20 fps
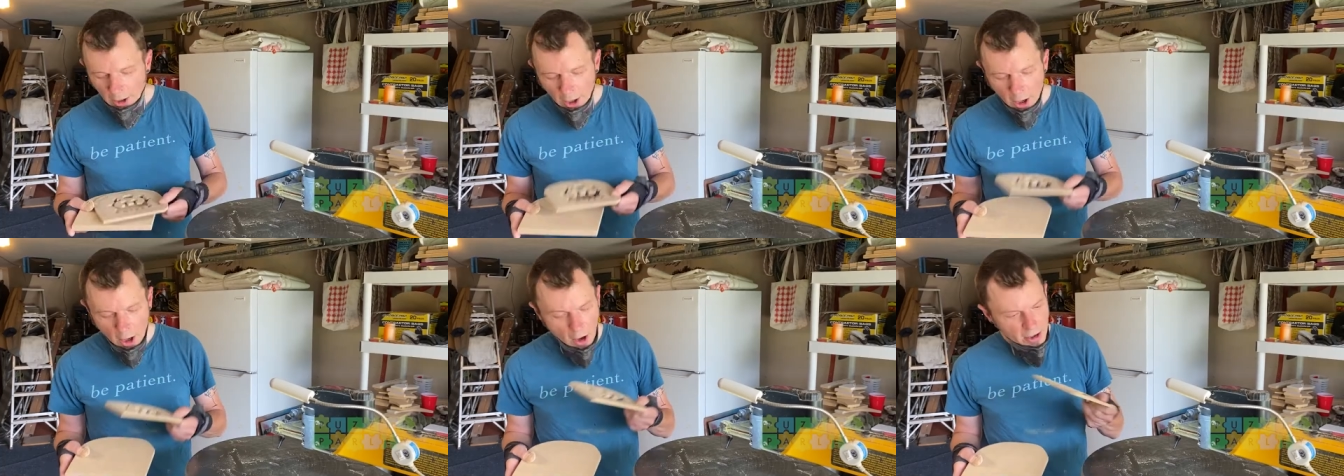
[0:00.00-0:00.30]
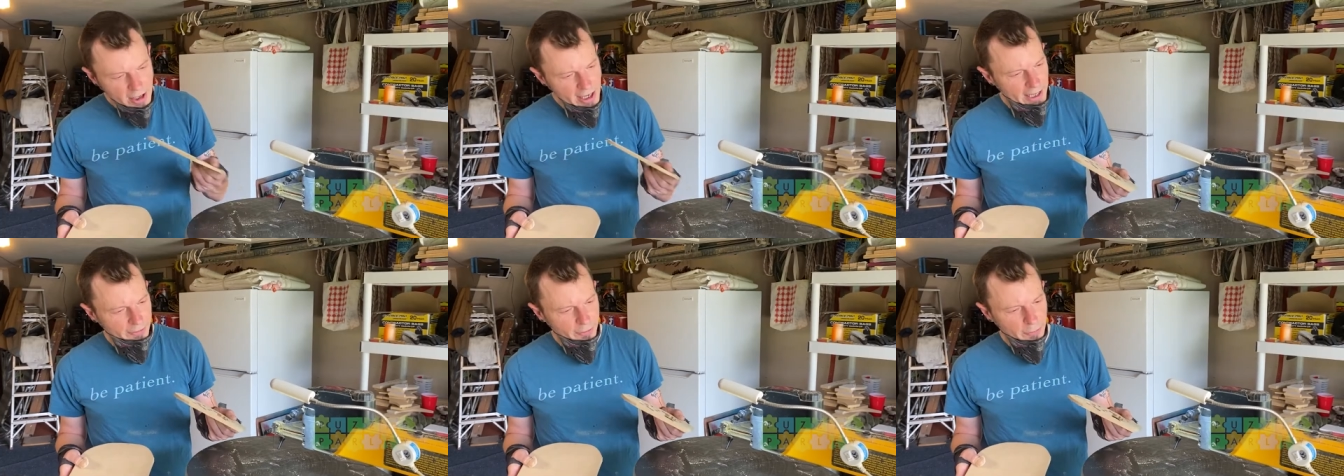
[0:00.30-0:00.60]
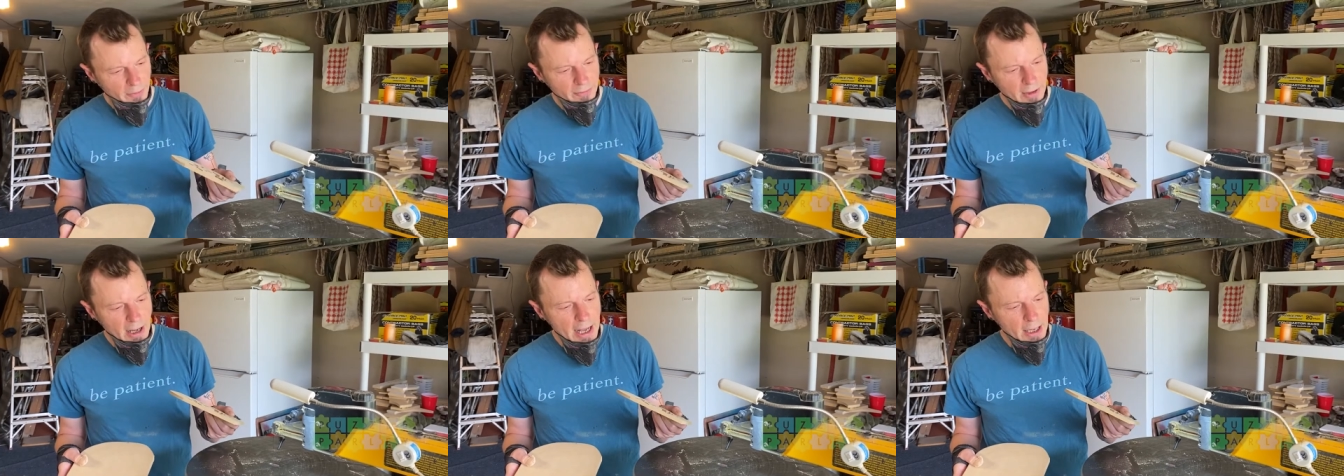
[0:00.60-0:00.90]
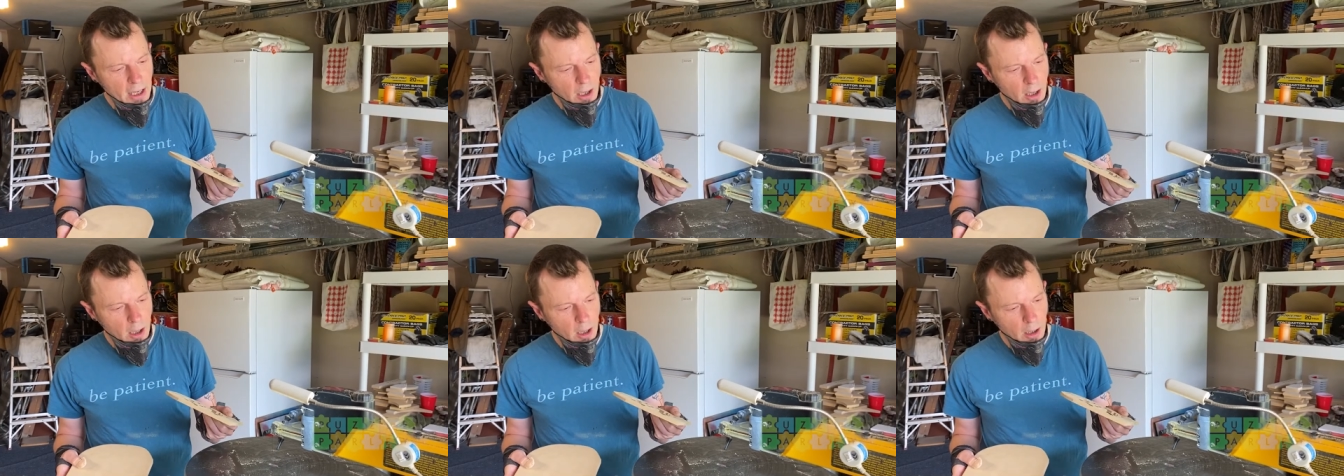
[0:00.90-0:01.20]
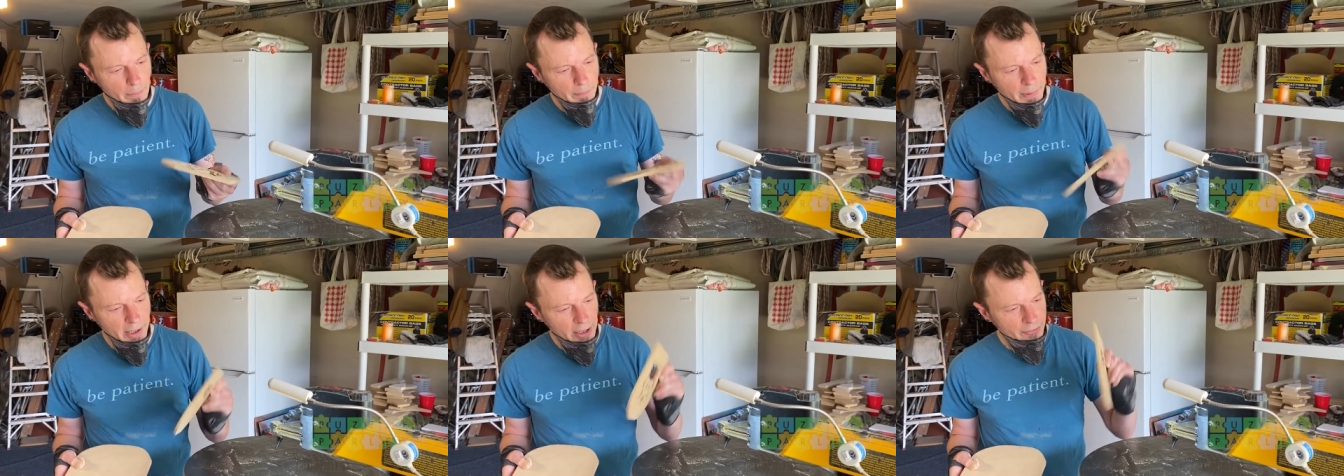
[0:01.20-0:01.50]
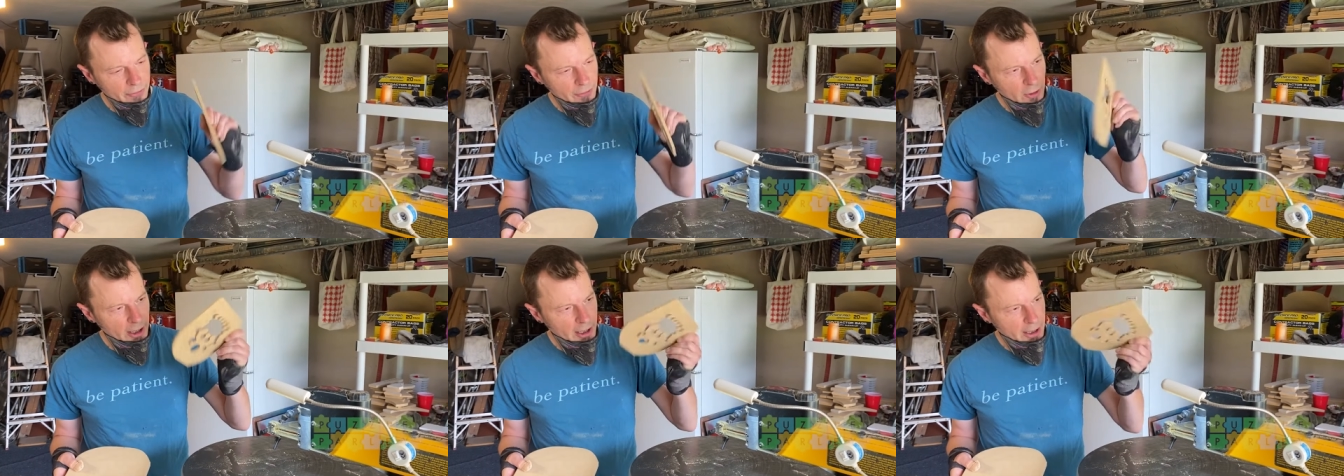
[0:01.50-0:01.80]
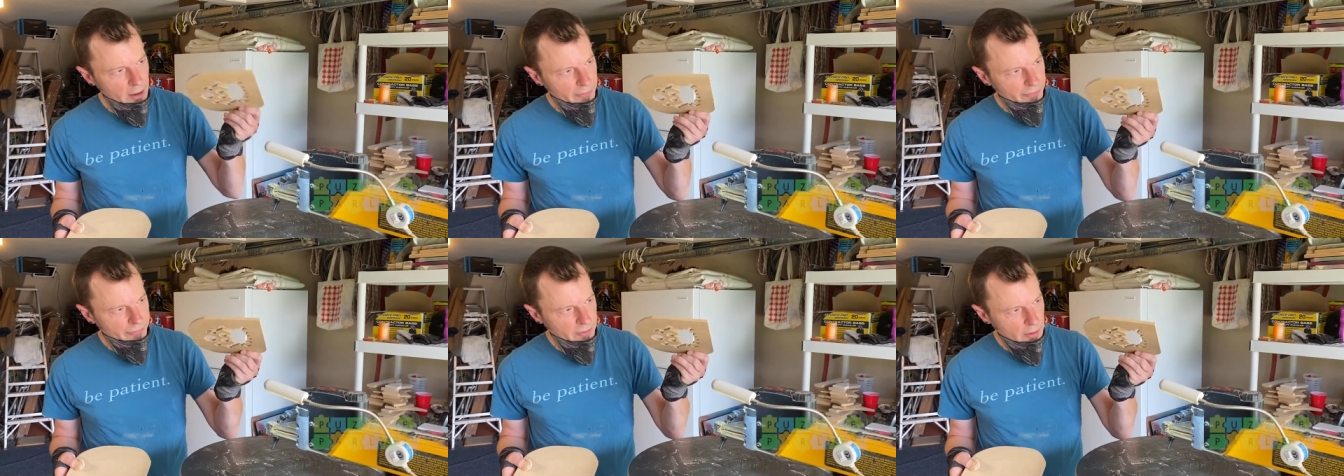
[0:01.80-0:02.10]
Okay, so we've got our base
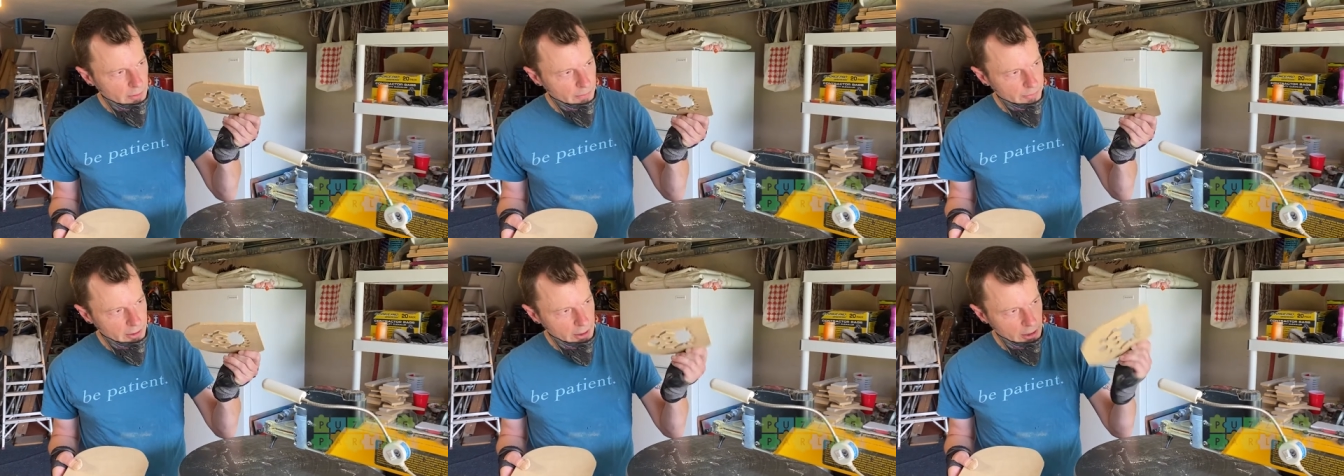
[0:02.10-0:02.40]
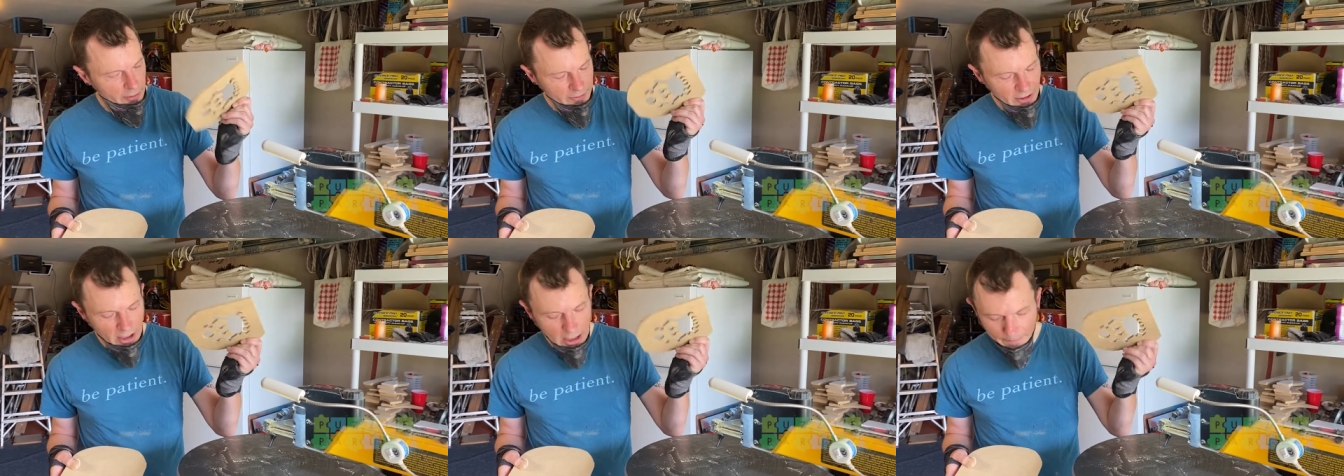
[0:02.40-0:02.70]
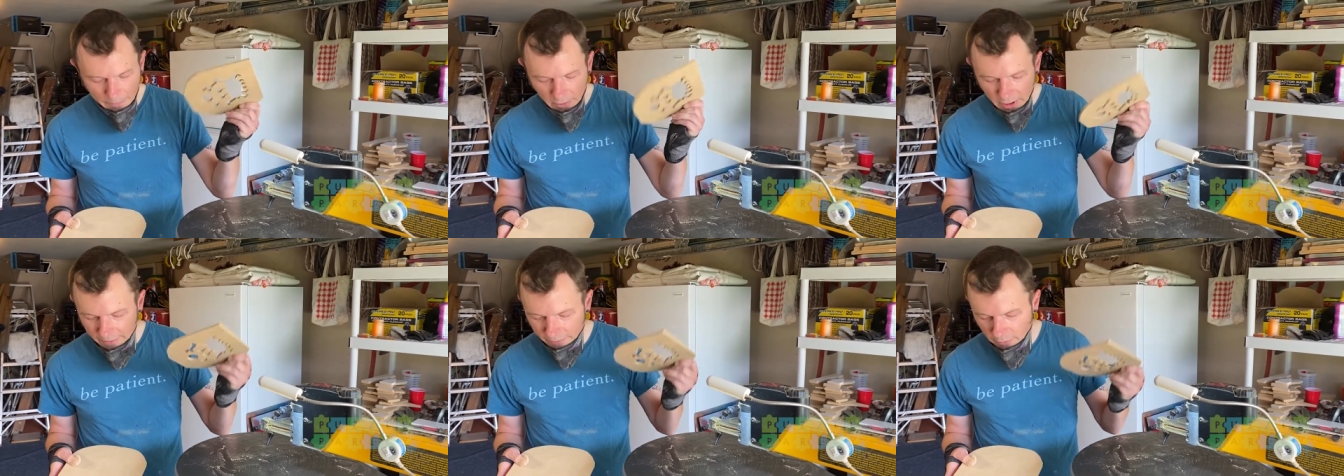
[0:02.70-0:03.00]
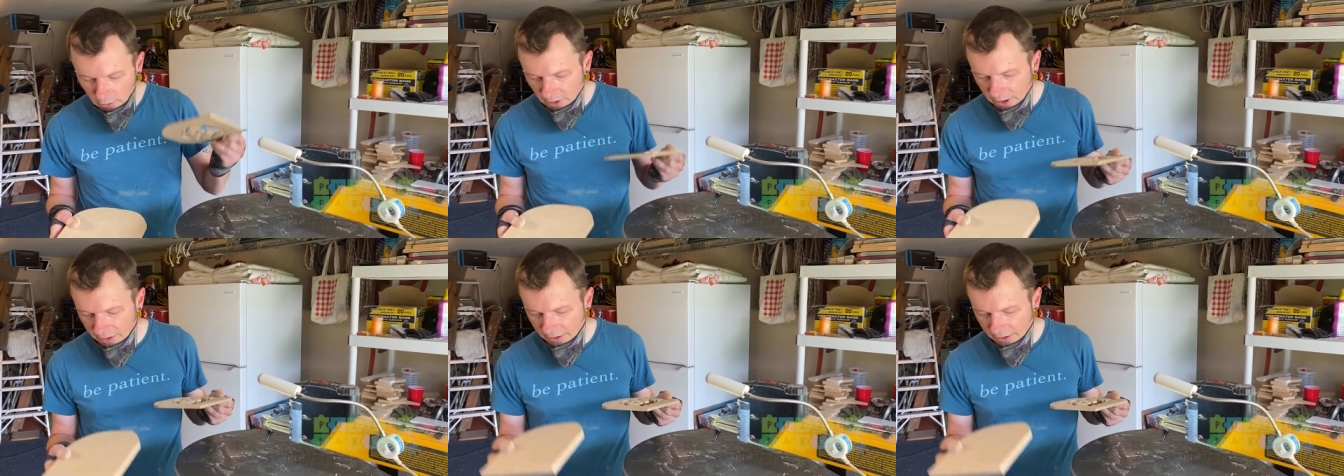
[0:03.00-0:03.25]
layer from the top level,